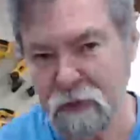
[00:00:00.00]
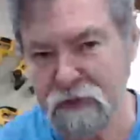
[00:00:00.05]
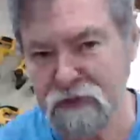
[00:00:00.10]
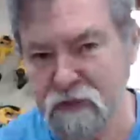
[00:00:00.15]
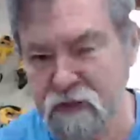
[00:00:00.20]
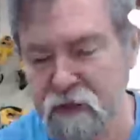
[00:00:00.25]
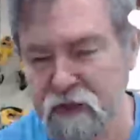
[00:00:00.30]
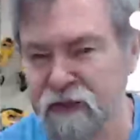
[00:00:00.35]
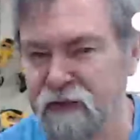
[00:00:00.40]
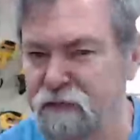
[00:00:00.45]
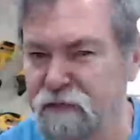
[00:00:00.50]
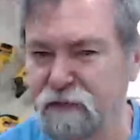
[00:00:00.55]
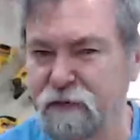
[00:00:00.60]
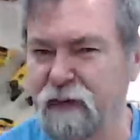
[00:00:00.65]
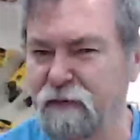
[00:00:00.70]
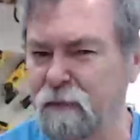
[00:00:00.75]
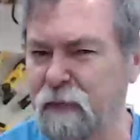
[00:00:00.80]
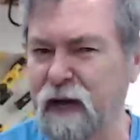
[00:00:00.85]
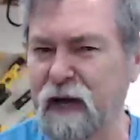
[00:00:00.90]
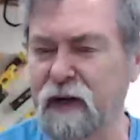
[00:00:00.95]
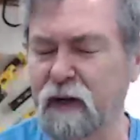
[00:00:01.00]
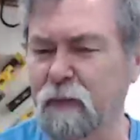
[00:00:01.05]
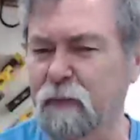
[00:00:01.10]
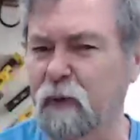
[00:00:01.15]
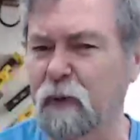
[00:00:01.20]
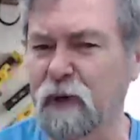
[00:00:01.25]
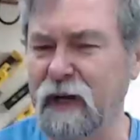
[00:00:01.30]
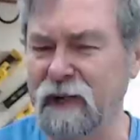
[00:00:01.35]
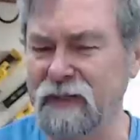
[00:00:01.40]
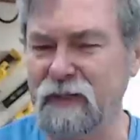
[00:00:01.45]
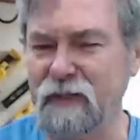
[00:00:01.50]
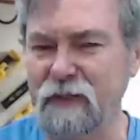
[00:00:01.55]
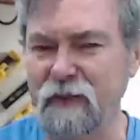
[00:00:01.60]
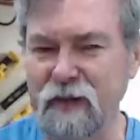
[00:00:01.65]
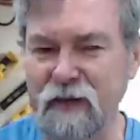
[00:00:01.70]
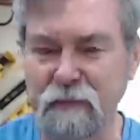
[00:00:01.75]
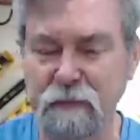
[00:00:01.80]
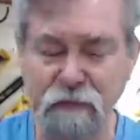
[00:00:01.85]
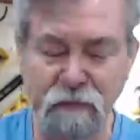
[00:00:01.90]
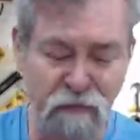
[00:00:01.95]
basically if particle board has a
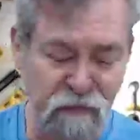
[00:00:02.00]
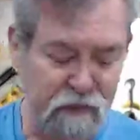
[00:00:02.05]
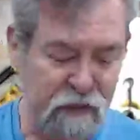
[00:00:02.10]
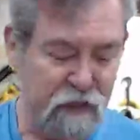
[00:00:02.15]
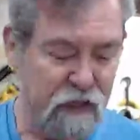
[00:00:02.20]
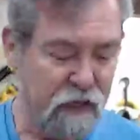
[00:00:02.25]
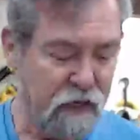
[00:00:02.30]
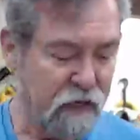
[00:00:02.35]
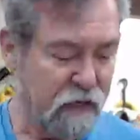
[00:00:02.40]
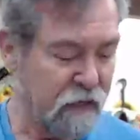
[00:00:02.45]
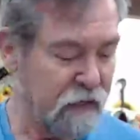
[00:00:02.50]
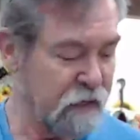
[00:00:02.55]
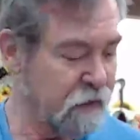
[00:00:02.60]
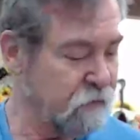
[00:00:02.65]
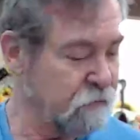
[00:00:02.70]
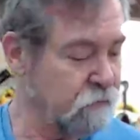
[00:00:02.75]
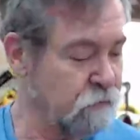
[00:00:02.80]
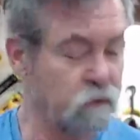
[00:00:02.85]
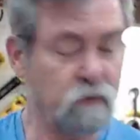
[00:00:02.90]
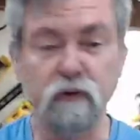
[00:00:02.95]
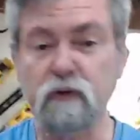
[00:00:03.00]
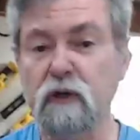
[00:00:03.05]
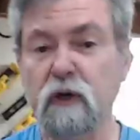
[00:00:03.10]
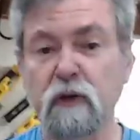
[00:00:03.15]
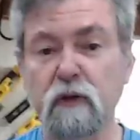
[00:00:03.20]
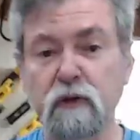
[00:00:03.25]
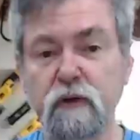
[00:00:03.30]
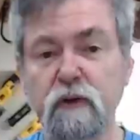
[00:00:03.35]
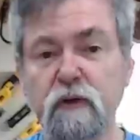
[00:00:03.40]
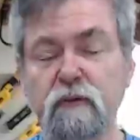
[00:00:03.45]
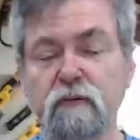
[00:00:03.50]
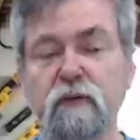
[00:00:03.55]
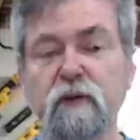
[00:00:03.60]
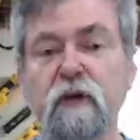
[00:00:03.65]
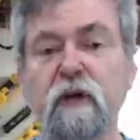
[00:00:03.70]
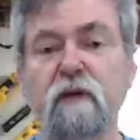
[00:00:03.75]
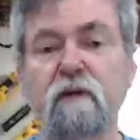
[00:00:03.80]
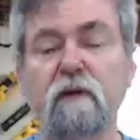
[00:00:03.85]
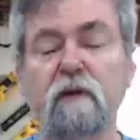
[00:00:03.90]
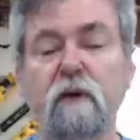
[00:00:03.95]
grain, so you can
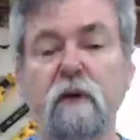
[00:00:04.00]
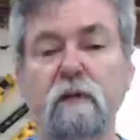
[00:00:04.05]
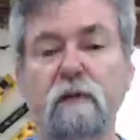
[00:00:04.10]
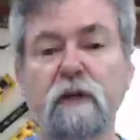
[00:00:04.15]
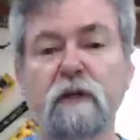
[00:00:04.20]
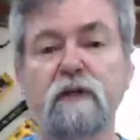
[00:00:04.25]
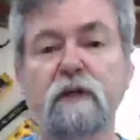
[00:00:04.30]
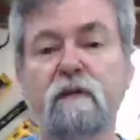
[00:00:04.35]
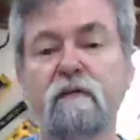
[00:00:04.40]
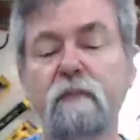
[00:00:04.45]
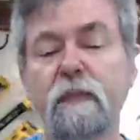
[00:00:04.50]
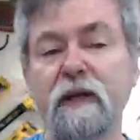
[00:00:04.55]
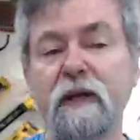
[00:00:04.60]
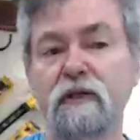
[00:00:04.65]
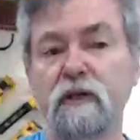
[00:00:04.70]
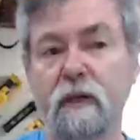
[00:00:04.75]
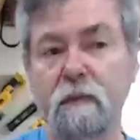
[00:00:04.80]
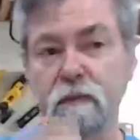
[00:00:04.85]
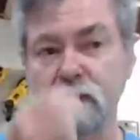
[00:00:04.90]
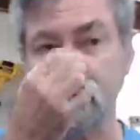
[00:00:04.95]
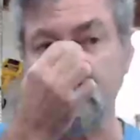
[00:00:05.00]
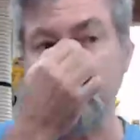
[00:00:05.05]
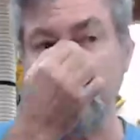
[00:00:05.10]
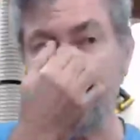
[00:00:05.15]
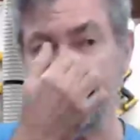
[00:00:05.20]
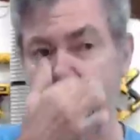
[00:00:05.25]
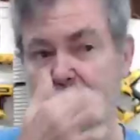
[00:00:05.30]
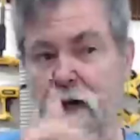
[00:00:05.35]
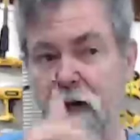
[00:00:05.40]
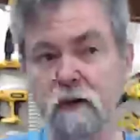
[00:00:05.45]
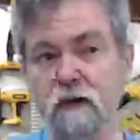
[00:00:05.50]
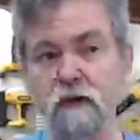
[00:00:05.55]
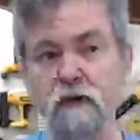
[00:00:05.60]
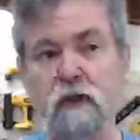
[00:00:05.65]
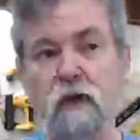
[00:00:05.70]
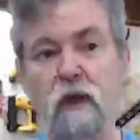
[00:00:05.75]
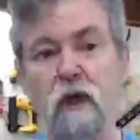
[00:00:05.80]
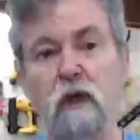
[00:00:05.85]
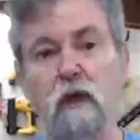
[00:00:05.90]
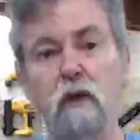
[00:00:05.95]
finish off a benchtop. Say if I
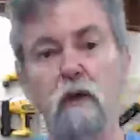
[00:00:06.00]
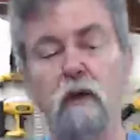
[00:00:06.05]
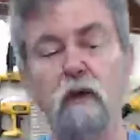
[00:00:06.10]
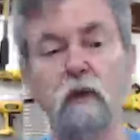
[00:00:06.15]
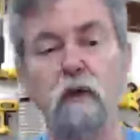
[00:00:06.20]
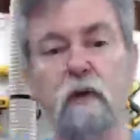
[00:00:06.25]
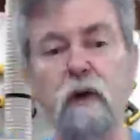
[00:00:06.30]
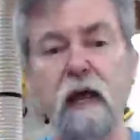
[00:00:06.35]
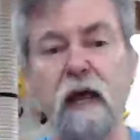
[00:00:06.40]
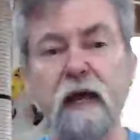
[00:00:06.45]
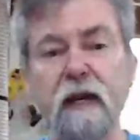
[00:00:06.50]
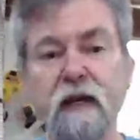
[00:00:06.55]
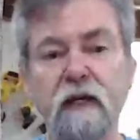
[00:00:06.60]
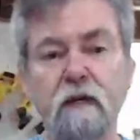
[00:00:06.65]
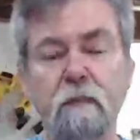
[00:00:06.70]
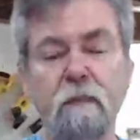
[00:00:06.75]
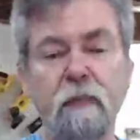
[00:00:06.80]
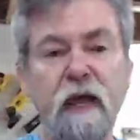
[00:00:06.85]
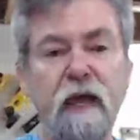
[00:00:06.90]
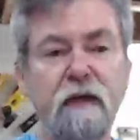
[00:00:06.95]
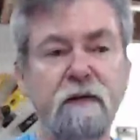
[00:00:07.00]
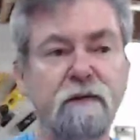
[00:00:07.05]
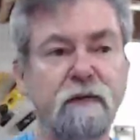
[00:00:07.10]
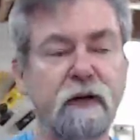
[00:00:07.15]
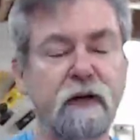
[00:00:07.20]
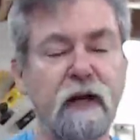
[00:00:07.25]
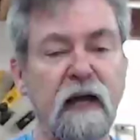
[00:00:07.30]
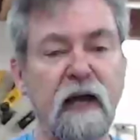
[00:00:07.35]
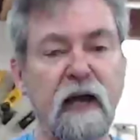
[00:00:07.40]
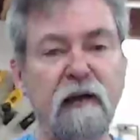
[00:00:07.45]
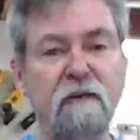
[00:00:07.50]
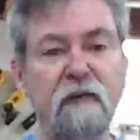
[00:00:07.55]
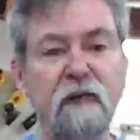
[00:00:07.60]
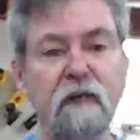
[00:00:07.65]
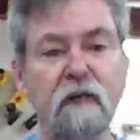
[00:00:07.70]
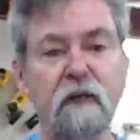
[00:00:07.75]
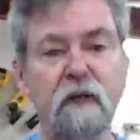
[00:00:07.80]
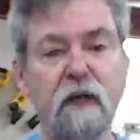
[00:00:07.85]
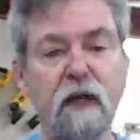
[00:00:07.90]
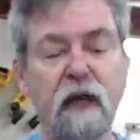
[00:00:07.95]
was creating a bay for an
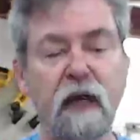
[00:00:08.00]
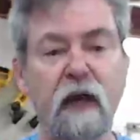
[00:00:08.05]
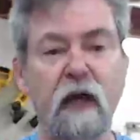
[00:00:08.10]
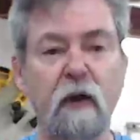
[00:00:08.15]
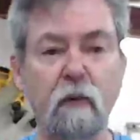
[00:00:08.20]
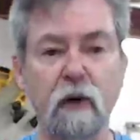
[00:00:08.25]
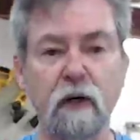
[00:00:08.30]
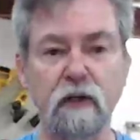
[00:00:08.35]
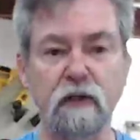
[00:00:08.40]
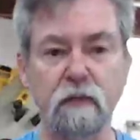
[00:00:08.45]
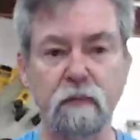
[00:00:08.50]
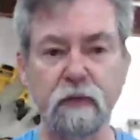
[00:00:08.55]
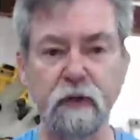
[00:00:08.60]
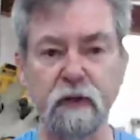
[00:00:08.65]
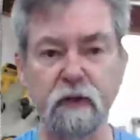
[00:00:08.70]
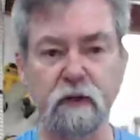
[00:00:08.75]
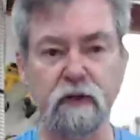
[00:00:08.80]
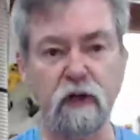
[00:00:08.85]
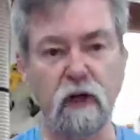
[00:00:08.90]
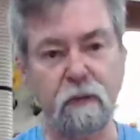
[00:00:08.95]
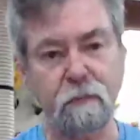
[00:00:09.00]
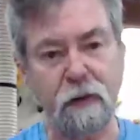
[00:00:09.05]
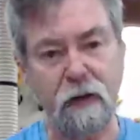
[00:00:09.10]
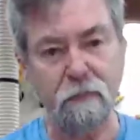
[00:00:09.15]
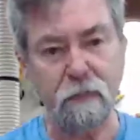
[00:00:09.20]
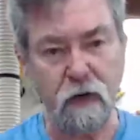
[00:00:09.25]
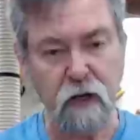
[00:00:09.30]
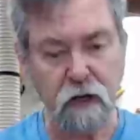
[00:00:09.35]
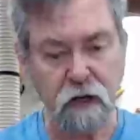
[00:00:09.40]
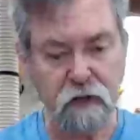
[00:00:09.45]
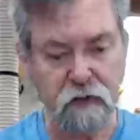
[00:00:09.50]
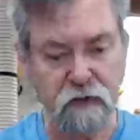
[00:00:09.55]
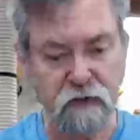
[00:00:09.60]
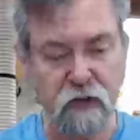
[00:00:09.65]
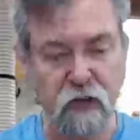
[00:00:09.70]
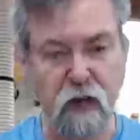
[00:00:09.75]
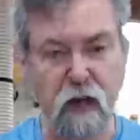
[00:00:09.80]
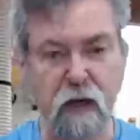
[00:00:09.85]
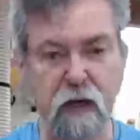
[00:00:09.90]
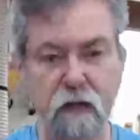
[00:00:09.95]
oven and I wanted to bring the top up either
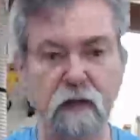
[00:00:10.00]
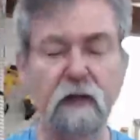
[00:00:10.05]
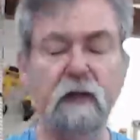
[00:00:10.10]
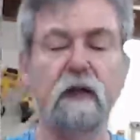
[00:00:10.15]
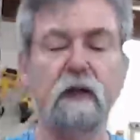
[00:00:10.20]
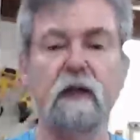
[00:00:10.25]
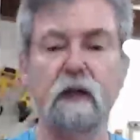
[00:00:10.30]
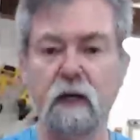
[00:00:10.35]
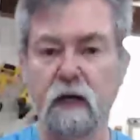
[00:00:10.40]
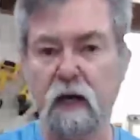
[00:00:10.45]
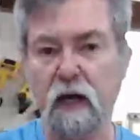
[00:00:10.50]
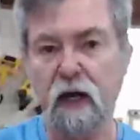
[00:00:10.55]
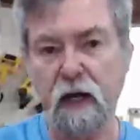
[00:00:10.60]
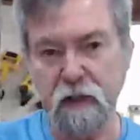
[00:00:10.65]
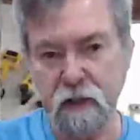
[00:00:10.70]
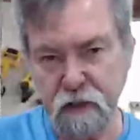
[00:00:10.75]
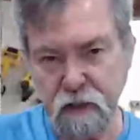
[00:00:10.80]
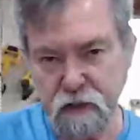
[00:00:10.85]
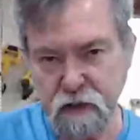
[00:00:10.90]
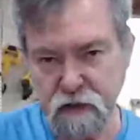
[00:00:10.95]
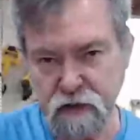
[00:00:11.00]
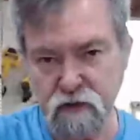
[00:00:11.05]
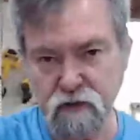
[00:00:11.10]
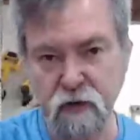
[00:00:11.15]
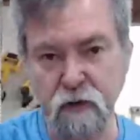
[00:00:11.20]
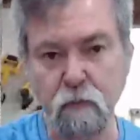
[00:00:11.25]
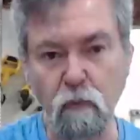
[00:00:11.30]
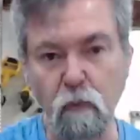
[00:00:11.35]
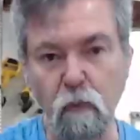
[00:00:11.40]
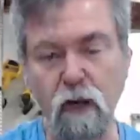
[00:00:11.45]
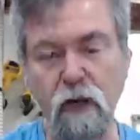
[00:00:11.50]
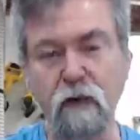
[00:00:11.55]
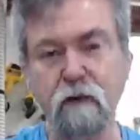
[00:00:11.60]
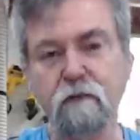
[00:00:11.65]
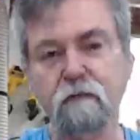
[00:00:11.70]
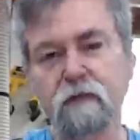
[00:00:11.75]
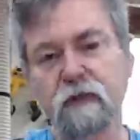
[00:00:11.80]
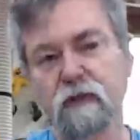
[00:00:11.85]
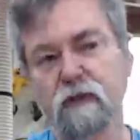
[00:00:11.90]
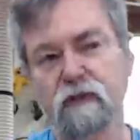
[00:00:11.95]
side, I'd need to trim
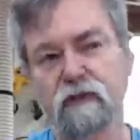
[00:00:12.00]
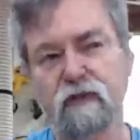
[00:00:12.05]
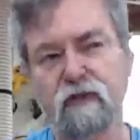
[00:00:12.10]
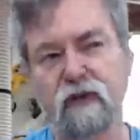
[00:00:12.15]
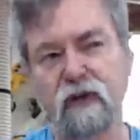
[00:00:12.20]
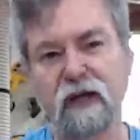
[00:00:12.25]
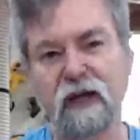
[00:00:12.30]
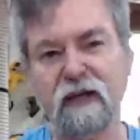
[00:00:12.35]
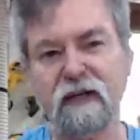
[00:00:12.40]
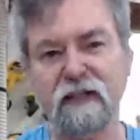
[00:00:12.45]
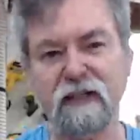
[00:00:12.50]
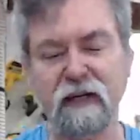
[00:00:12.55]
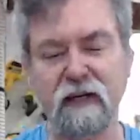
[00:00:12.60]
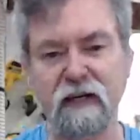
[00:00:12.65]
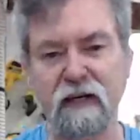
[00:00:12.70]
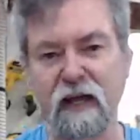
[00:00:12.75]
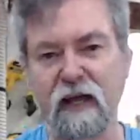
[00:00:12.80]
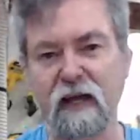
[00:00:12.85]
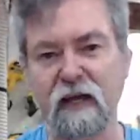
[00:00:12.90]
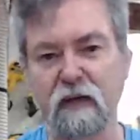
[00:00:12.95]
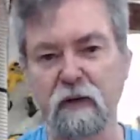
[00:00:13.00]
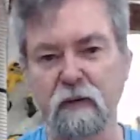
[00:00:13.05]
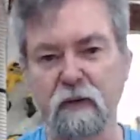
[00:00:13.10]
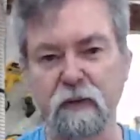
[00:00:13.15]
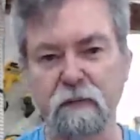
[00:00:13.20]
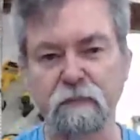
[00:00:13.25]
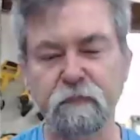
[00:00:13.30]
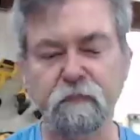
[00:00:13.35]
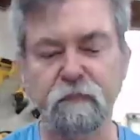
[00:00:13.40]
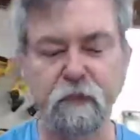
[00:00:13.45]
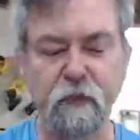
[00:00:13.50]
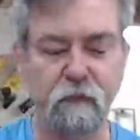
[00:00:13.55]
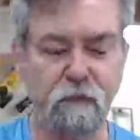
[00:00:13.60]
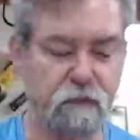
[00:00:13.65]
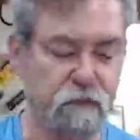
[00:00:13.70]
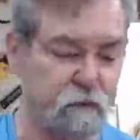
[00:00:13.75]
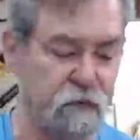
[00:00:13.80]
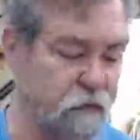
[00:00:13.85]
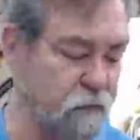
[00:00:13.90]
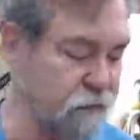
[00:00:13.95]
one because it's very hard to get it accurate
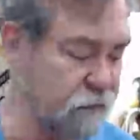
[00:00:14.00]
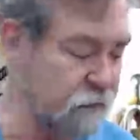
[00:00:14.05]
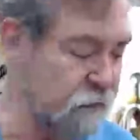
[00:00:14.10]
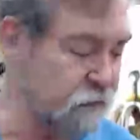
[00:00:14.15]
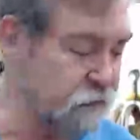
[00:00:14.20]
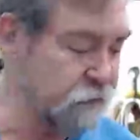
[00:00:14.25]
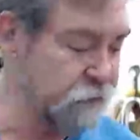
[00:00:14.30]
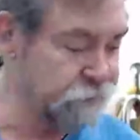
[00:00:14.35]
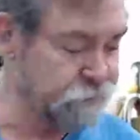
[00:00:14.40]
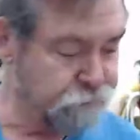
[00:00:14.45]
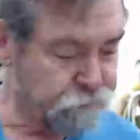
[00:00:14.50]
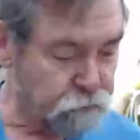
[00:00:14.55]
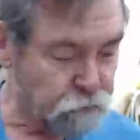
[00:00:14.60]
from a factory.